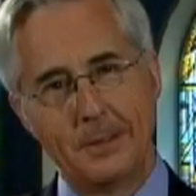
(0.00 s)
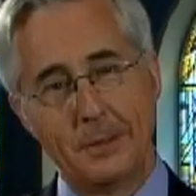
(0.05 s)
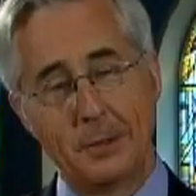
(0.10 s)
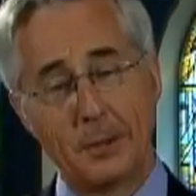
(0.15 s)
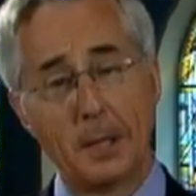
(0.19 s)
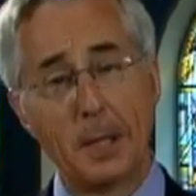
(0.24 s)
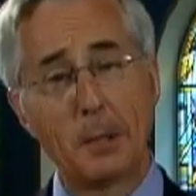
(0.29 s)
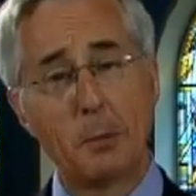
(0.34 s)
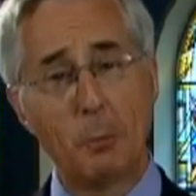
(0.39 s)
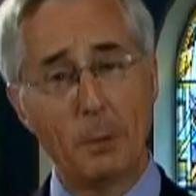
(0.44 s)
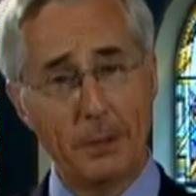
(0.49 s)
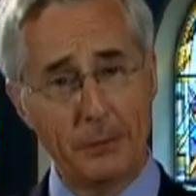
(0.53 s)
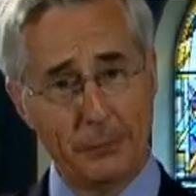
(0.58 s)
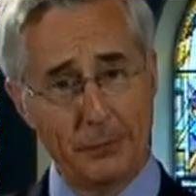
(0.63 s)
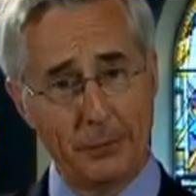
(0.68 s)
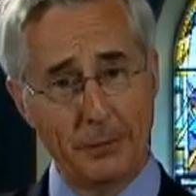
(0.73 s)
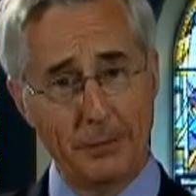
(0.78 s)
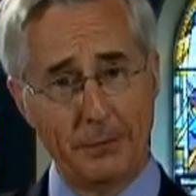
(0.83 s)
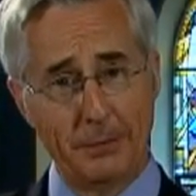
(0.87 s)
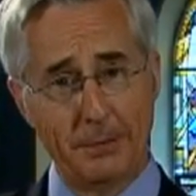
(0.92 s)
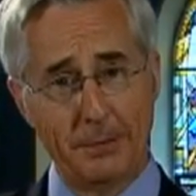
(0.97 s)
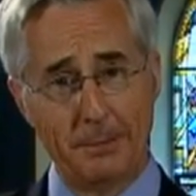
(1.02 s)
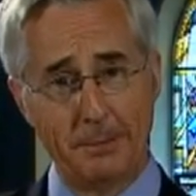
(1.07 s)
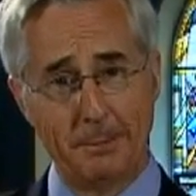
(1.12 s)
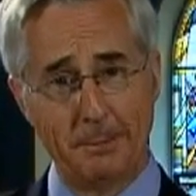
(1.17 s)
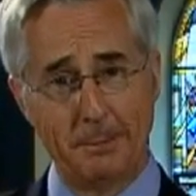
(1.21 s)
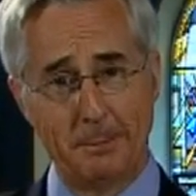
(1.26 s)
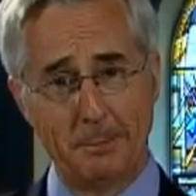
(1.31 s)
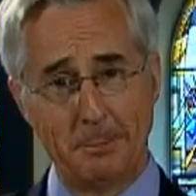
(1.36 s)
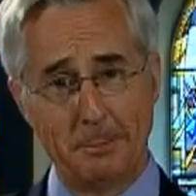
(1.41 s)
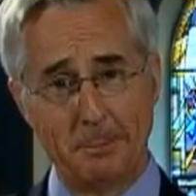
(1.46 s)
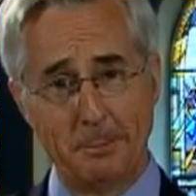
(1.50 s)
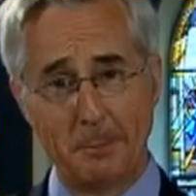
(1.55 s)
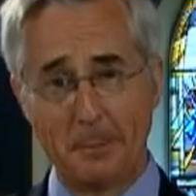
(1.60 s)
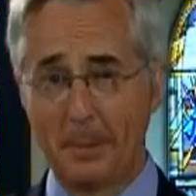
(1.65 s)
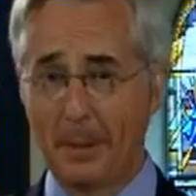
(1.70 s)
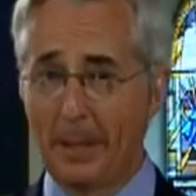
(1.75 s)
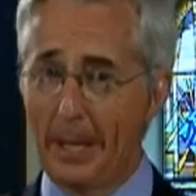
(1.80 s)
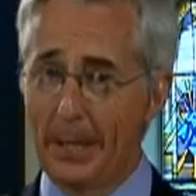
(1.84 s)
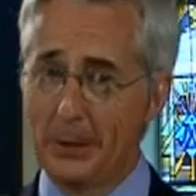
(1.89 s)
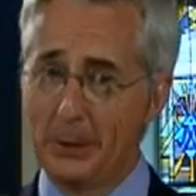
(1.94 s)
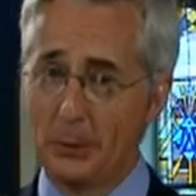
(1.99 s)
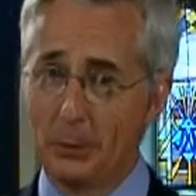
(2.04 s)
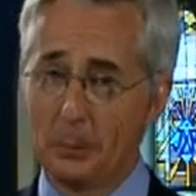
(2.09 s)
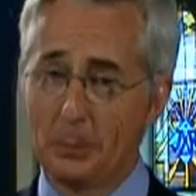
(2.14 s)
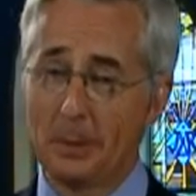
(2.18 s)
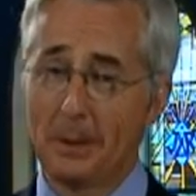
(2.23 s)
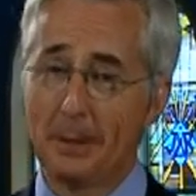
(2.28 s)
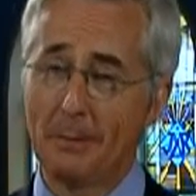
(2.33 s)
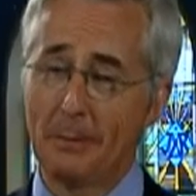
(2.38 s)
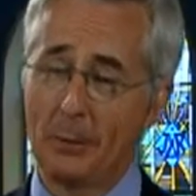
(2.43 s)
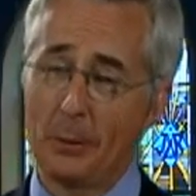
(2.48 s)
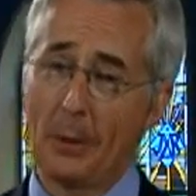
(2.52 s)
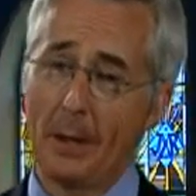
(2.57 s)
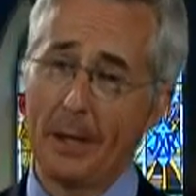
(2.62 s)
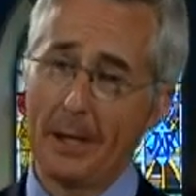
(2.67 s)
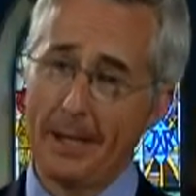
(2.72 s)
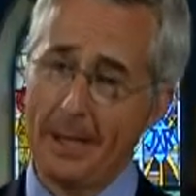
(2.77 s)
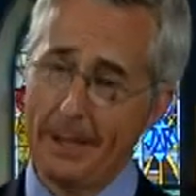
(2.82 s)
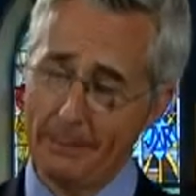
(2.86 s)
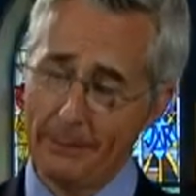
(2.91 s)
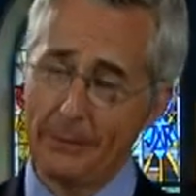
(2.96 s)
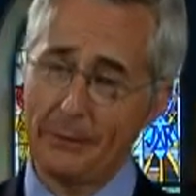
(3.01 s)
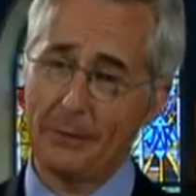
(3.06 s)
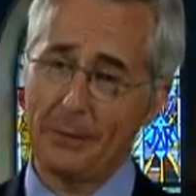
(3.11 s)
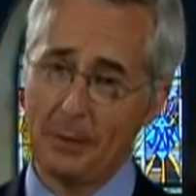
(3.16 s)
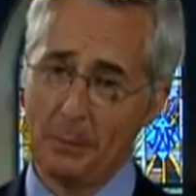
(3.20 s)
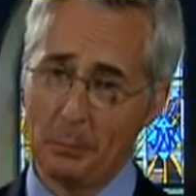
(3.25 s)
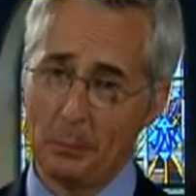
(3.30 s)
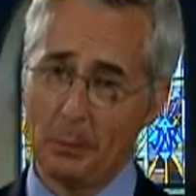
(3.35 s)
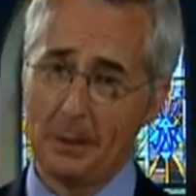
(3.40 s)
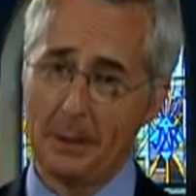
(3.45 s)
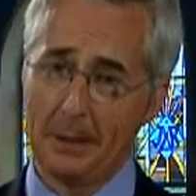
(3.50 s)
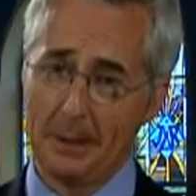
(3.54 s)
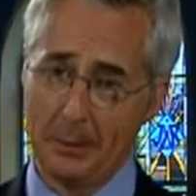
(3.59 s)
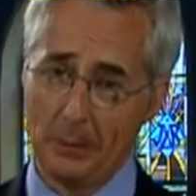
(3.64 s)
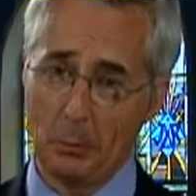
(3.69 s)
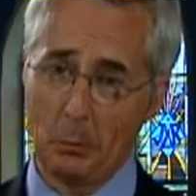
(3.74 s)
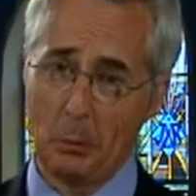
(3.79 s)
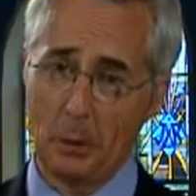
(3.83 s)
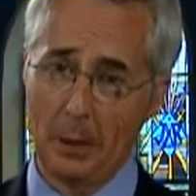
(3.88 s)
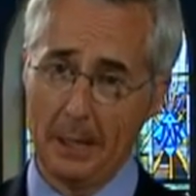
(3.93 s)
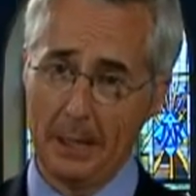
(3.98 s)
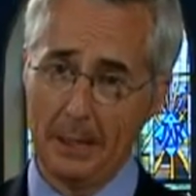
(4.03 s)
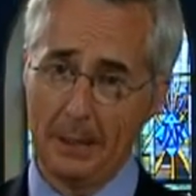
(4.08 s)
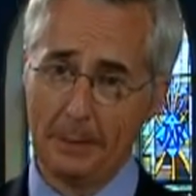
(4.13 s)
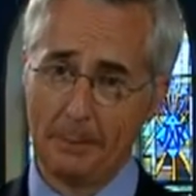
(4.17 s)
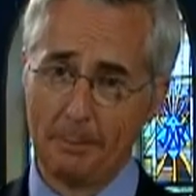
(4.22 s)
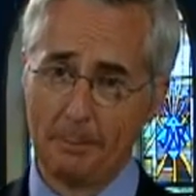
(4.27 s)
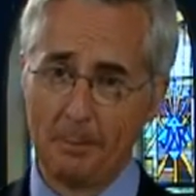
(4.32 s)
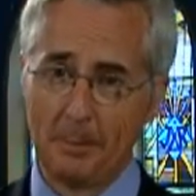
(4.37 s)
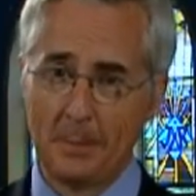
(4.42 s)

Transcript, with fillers: Do you like Westerns? I do, even though I haven't seen one in a while.